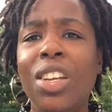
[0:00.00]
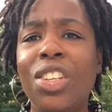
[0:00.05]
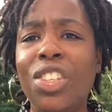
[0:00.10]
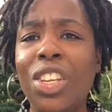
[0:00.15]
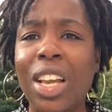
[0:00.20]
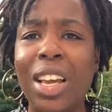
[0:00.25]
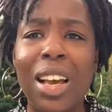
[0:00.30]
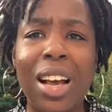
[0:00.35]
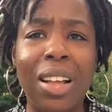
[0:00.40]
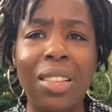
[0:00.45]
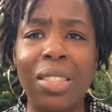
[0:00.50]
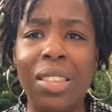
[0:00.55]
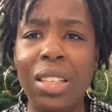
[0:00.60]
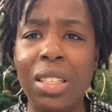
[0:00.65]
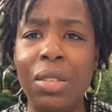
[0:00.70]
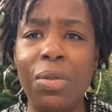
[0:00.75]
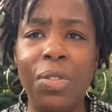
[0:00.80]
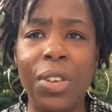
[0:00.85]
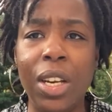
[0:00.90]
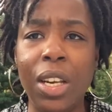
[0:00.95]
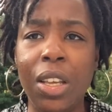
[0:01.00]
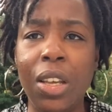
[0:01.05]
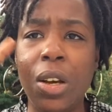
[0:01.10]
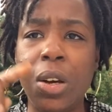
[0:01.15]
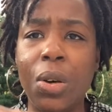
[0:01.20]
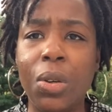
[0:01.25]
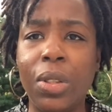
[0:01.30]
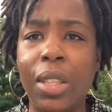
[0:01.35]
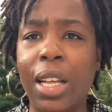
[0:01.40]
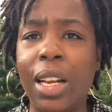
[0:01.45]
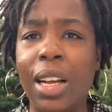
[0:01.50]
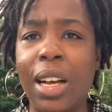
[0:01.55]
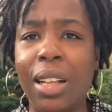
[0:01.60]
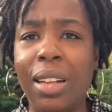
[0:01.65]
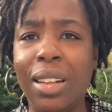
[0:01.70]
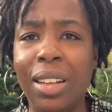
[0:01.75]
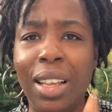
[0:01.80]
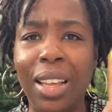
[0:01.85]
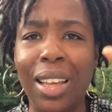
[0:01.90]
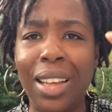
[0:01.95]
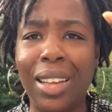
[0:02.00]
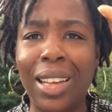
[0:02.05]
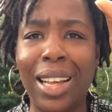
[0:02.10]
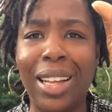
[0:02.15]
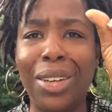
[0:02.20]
Check out this video that I'll link.